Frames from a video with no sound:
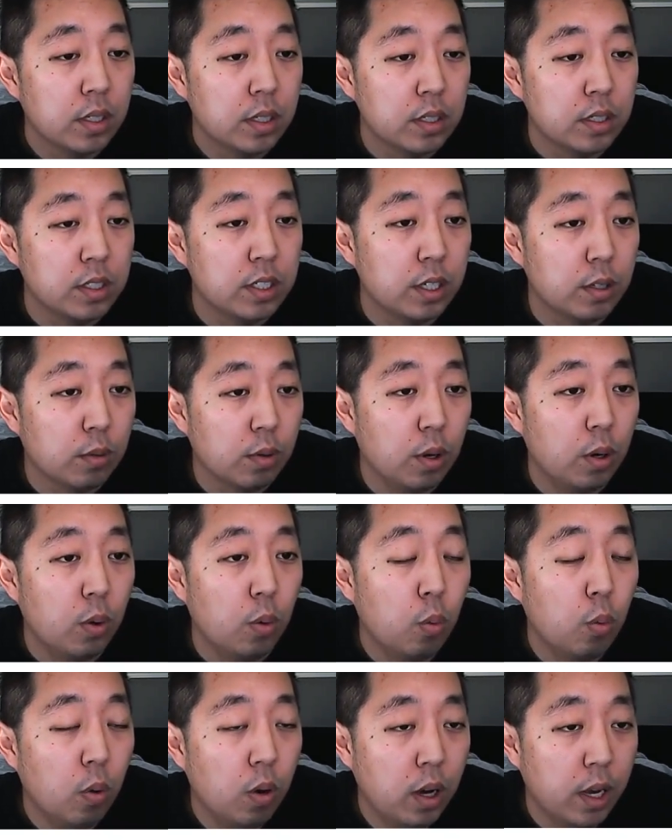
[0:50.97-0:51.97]
0,
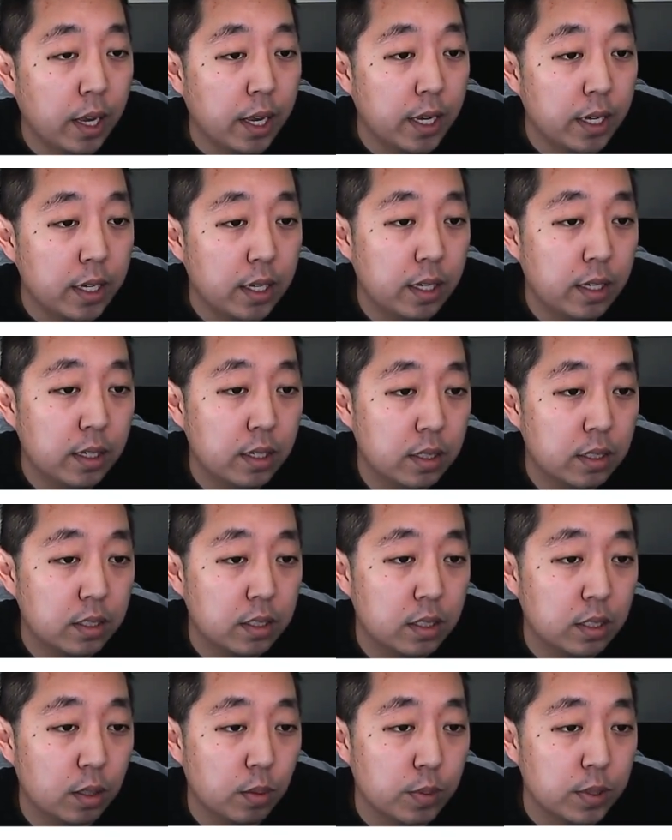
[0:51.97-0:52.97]
1,
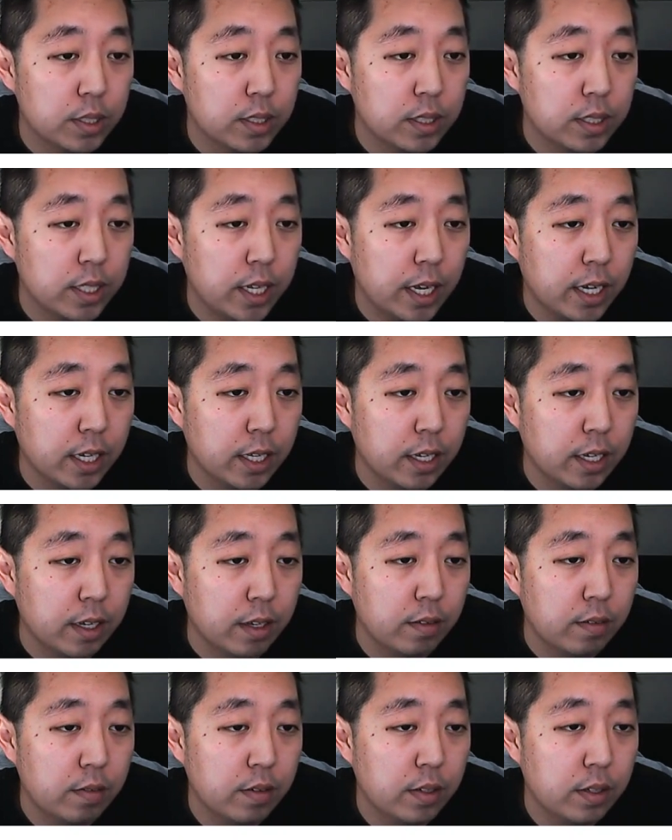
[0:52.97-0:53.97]
slope is
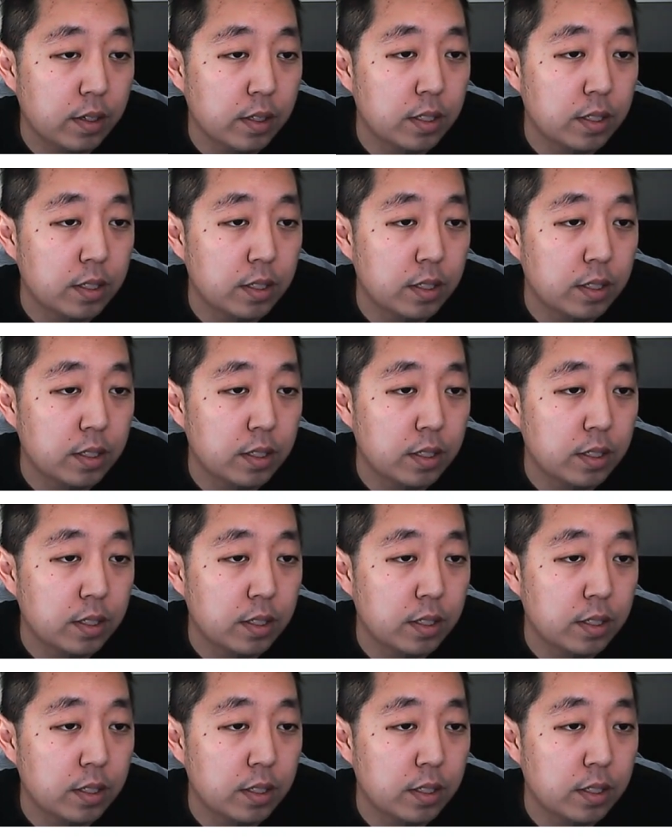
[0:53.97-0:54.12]
negative.